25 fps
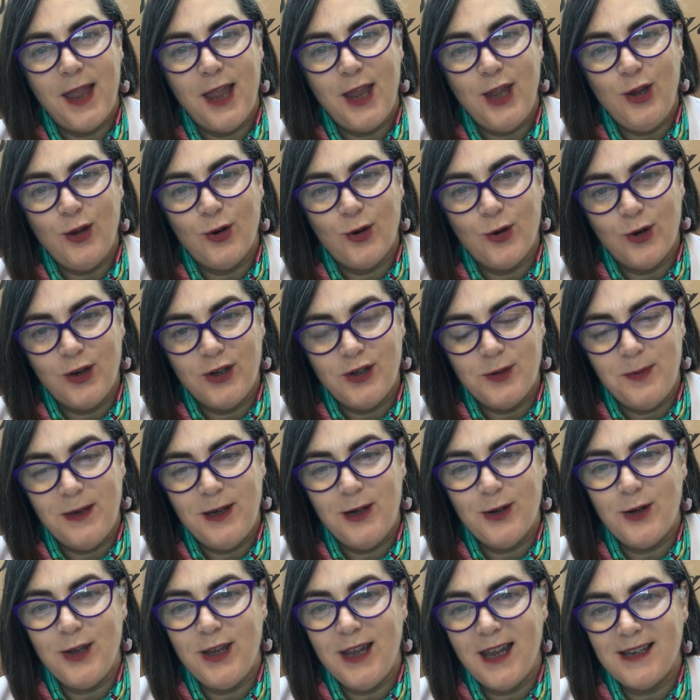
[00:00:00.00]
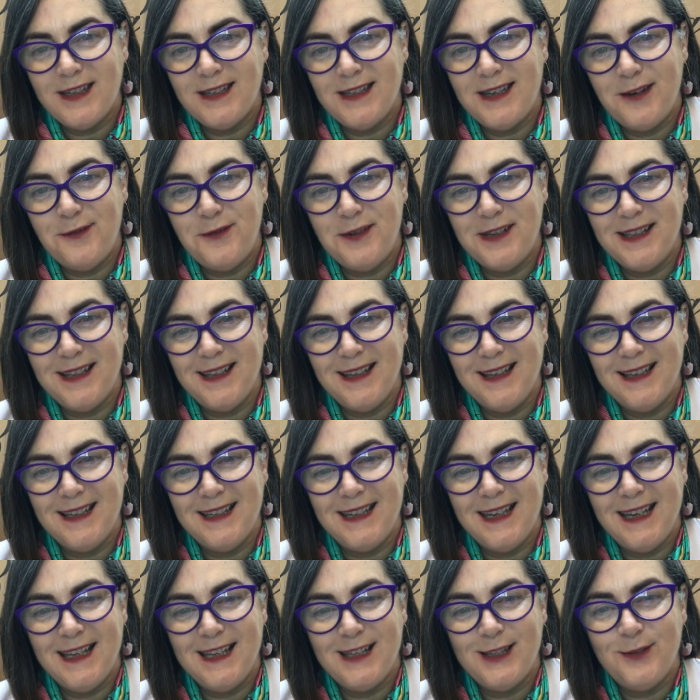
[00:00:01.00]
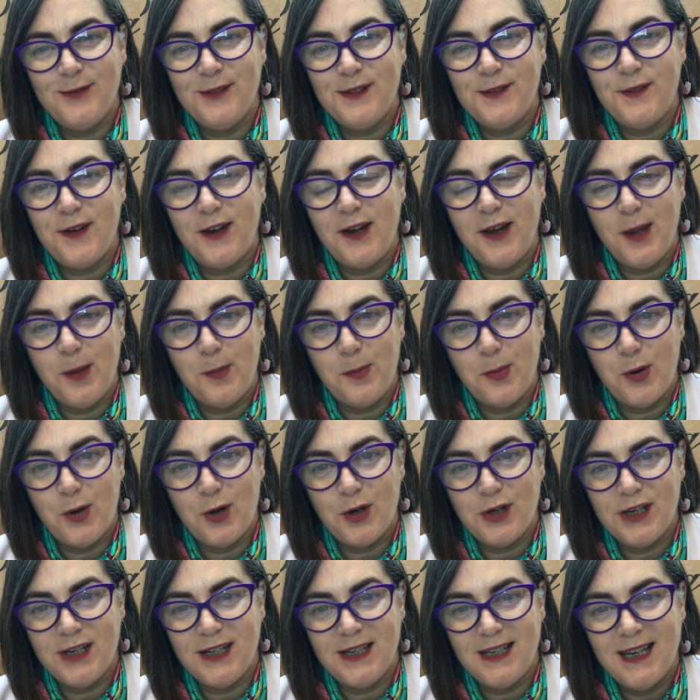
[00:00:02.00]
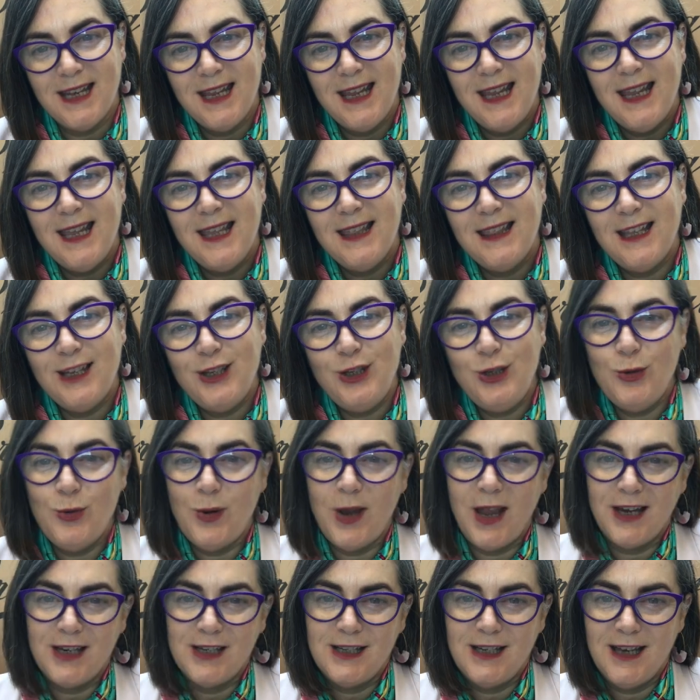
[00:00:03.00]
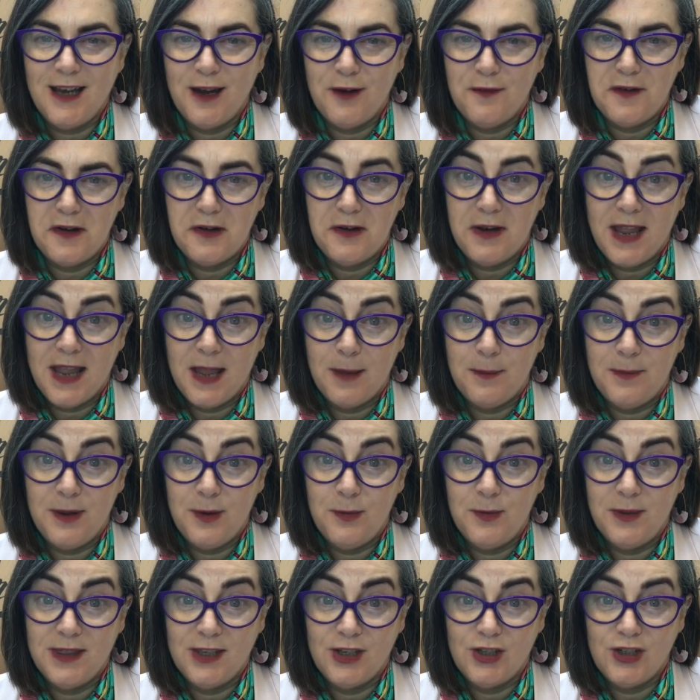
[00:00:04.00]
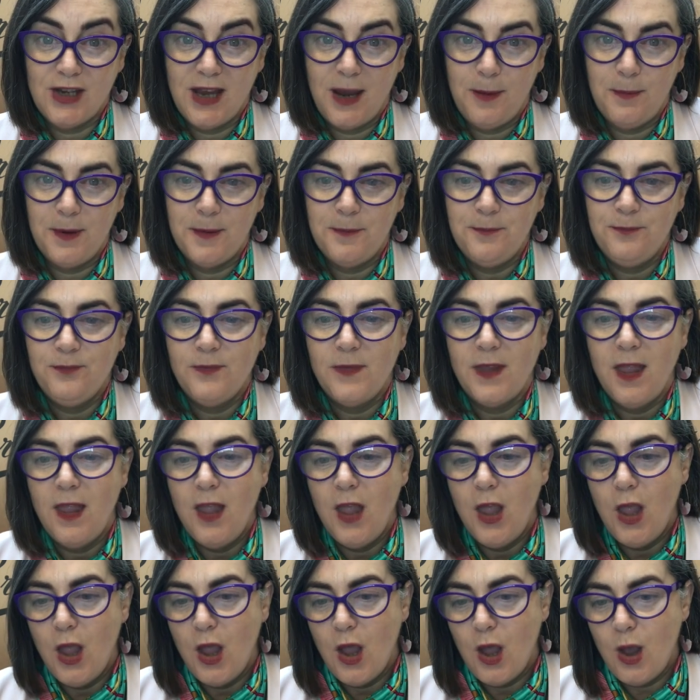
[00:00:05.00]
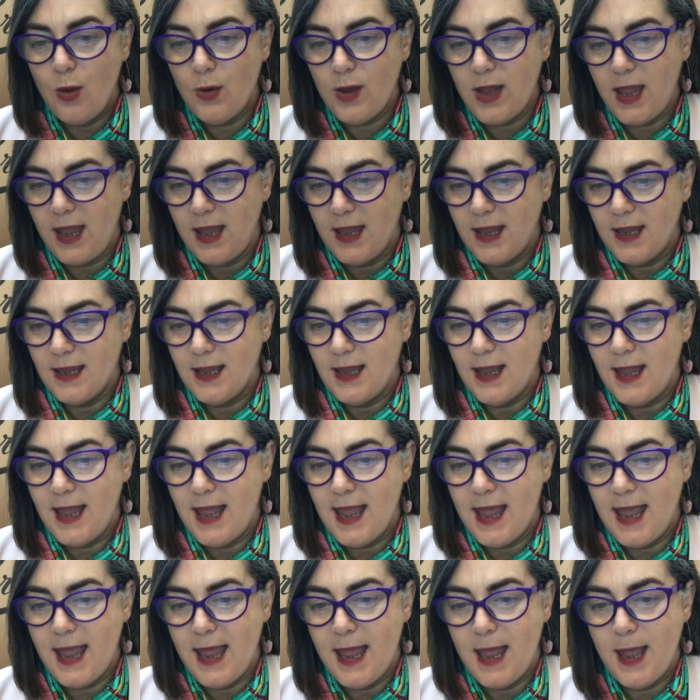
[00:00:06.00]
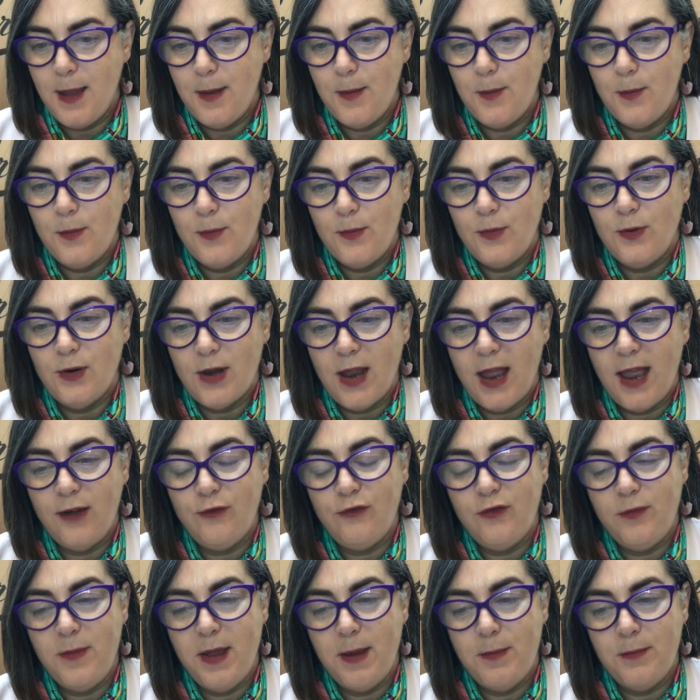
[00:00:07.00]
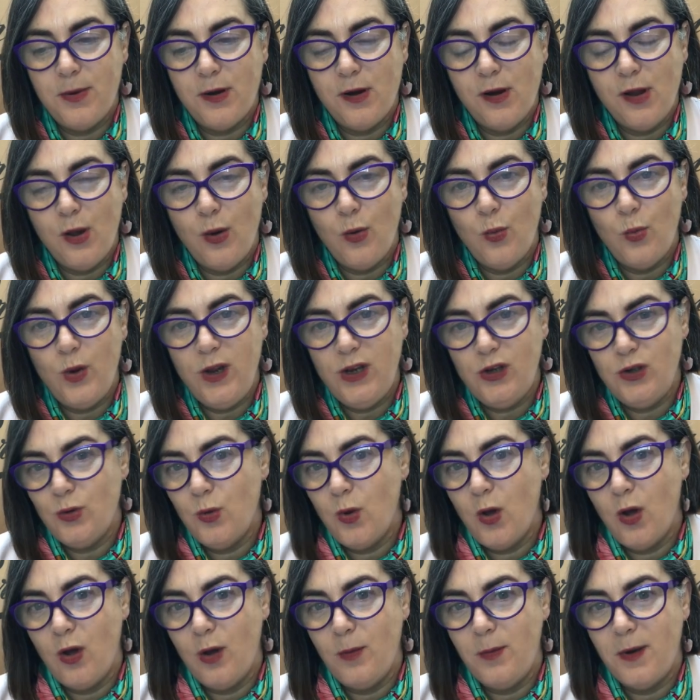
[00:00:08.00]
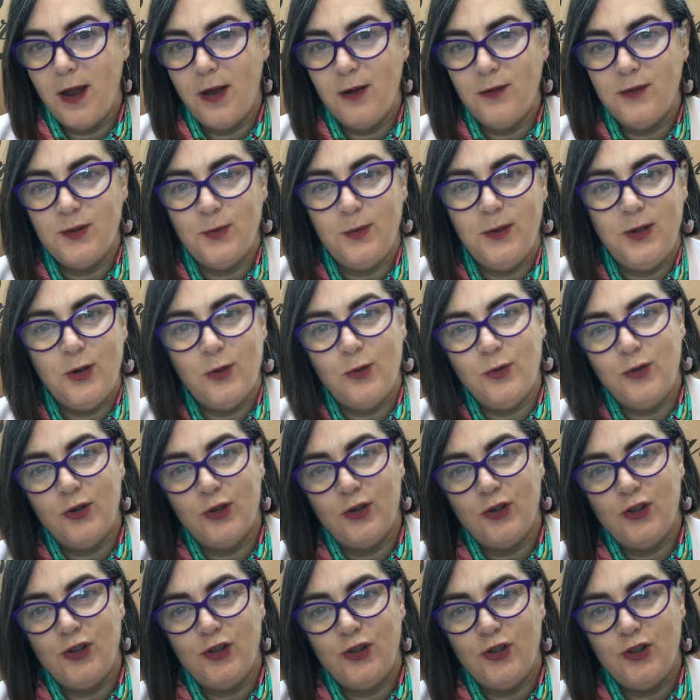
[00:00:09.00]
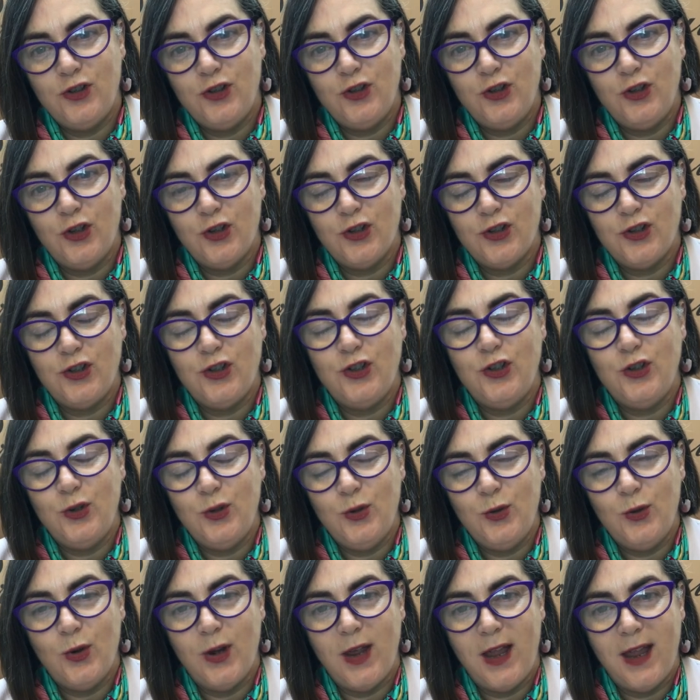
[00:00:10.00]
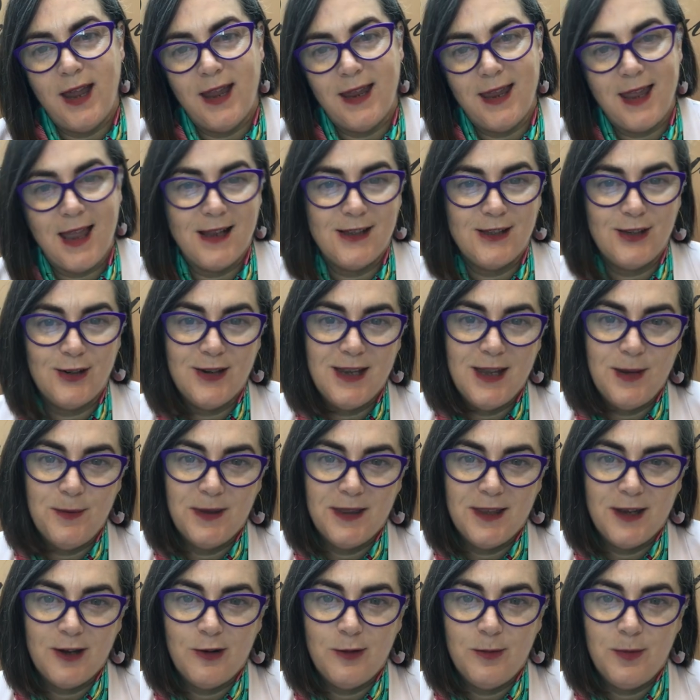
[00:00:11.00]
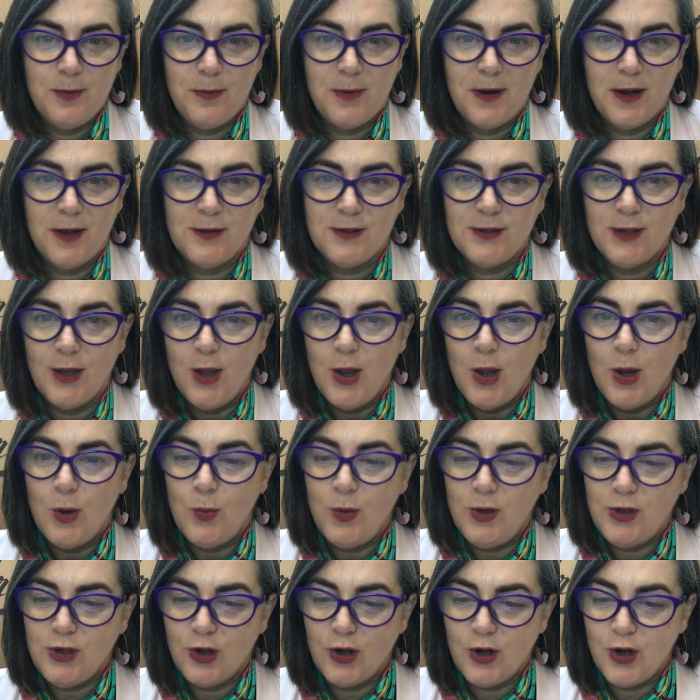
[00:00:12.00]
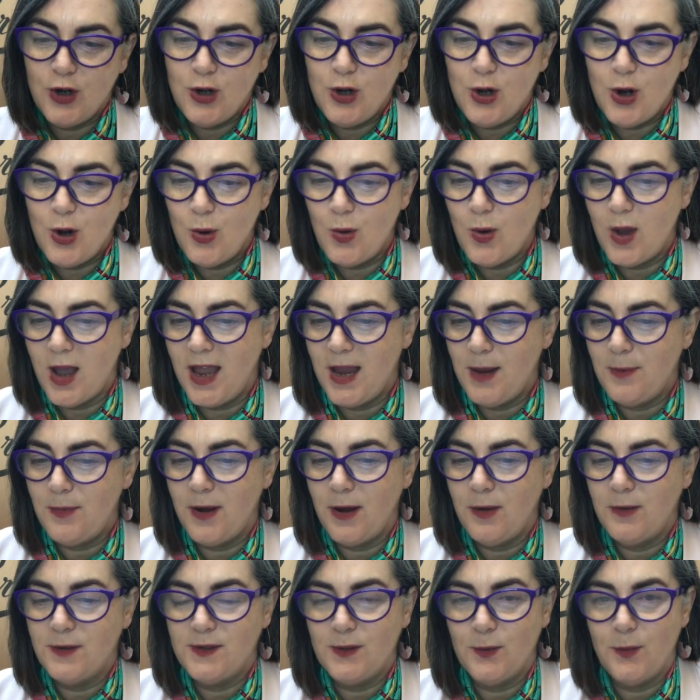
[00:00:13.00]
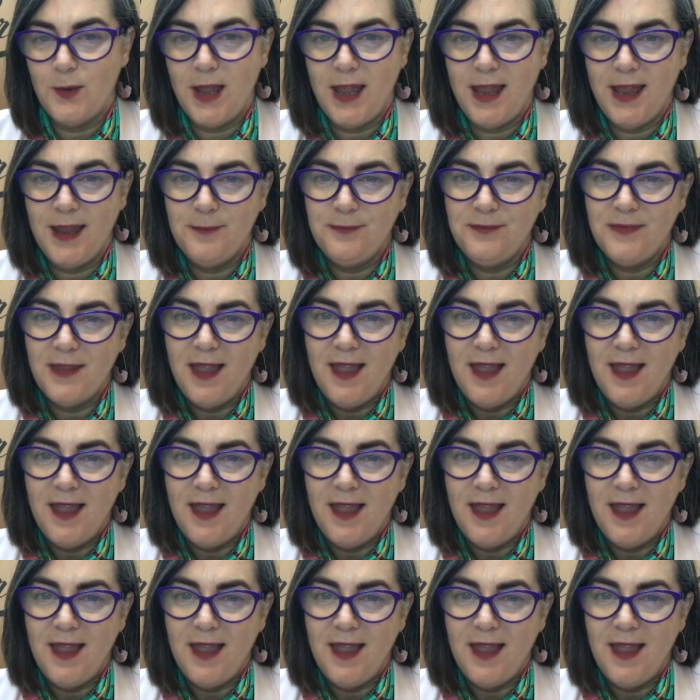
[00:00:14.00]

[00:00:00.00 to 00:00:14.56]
You're going to be looking at it every single day, so it's very important that you actually are very happy with the shape. Okay. And remember, we do all brows. We don't just do cancer chemotherapy brows. We turn no eyebrows away.